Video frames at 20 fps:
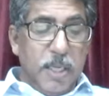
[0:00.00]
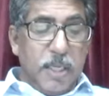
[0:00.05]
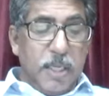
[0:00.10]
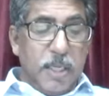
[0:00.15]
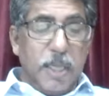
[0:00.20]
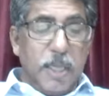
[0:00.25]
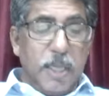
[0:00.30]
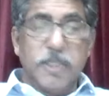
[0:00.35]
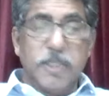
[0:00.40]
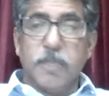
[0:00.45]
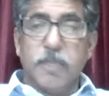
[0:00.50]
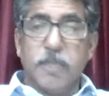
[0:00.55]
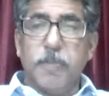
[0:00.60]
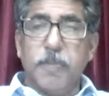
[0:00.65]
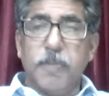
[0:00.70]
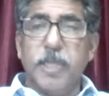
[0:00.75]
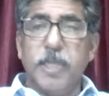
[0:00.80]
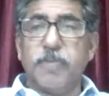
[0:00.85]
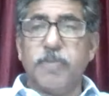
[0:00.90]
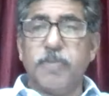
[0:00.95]
Christ
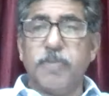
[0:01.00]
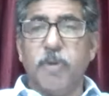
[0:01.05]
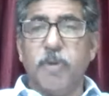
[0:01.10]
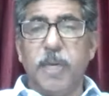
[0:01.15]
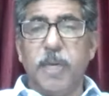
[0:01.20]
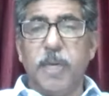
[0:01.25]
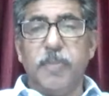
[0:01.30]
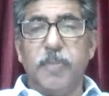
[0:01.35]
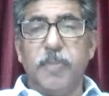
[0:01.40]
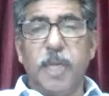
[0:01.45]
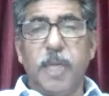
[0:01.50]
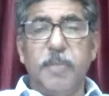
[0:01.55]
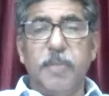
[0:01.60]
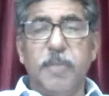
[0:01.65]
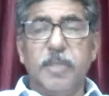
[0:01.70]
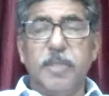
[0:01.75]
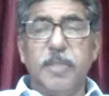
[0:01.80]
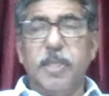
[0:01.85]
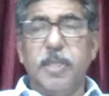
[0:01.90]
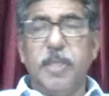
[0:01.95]
pleads for him. That
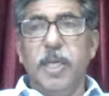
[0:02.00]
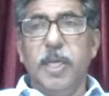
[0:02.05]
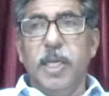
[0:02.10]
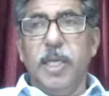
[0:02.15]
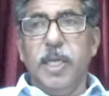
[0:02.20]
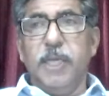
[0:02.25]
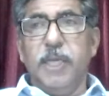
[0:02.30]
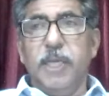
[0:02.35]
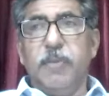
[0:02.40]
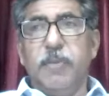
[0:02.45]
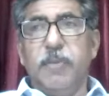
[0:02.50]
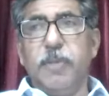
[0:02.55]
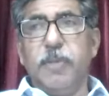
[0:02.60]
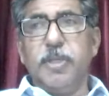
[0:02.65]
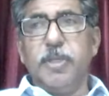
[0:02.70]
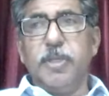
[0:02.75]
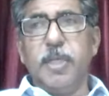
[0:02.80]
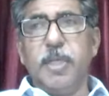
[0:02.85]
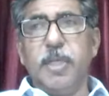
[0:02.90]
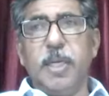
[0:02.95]
means if a
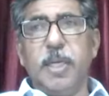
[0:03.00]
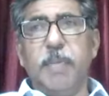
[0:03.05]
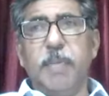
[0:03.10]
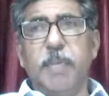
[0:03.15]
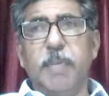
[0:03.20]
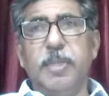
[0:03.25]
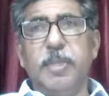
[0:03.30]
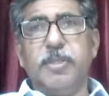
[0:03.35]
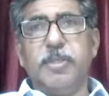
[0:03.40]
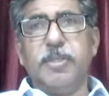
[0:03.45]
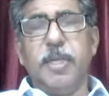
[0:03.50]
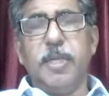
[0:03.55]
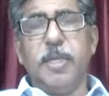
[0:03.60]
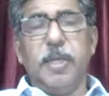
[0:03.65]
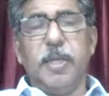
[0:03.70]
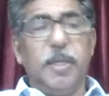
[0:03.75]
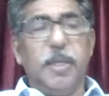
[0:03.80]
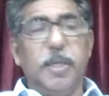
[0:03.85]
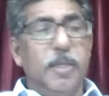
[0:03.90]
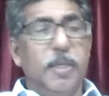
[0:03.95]
person commits sin,